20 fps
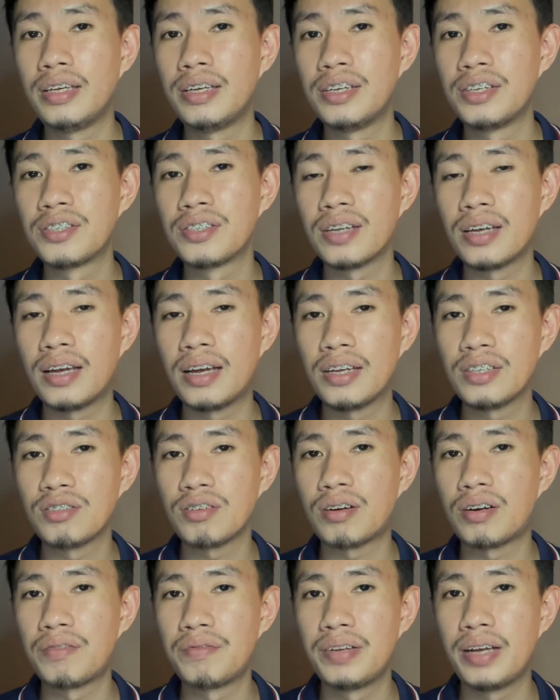his
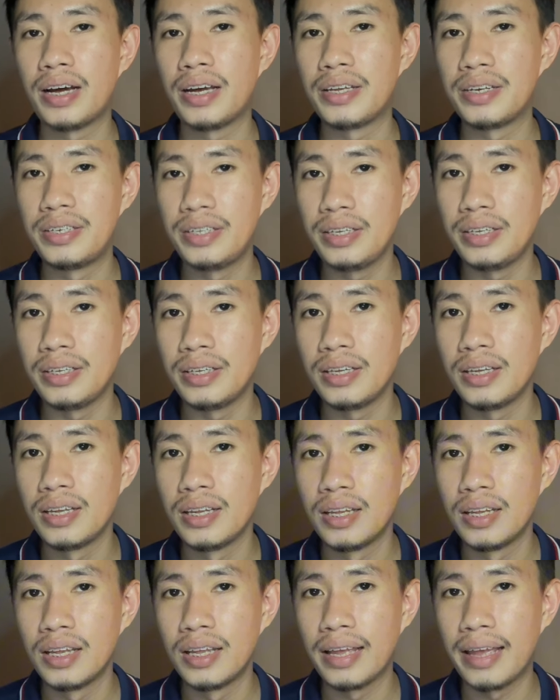SRV ID
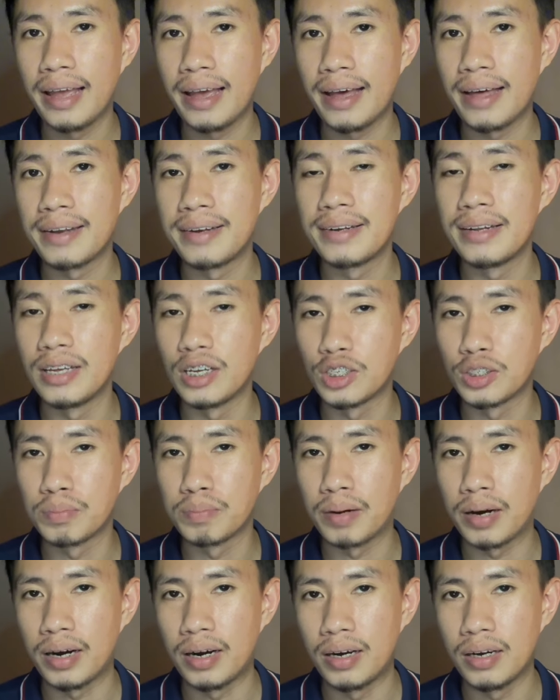had
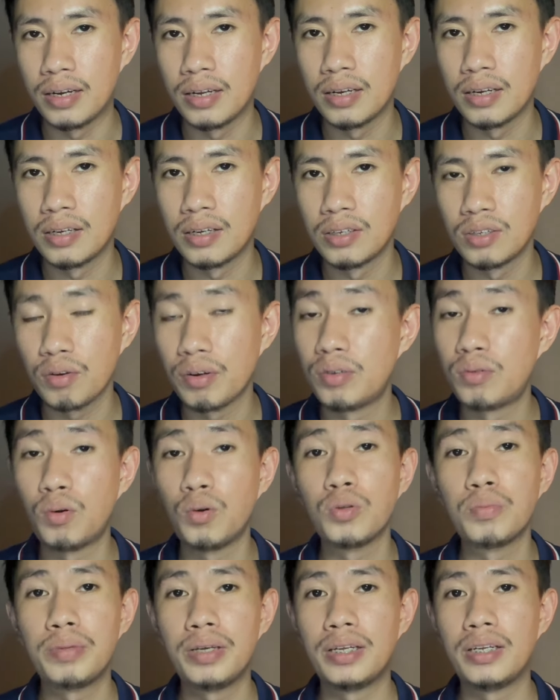expired. So he
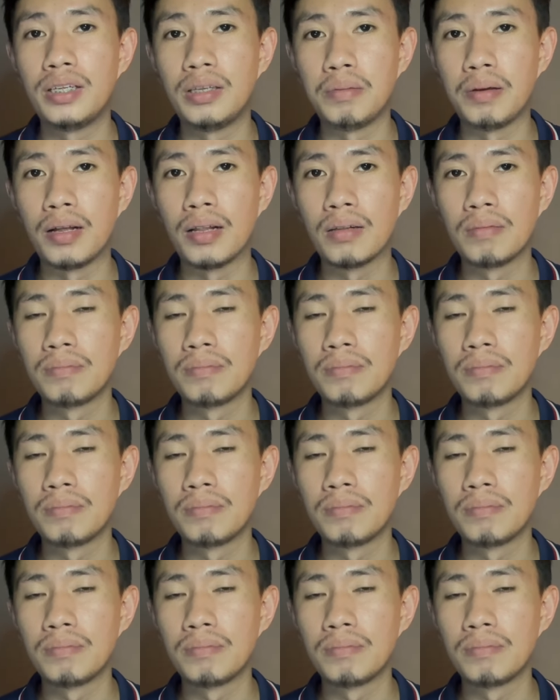wrote me an email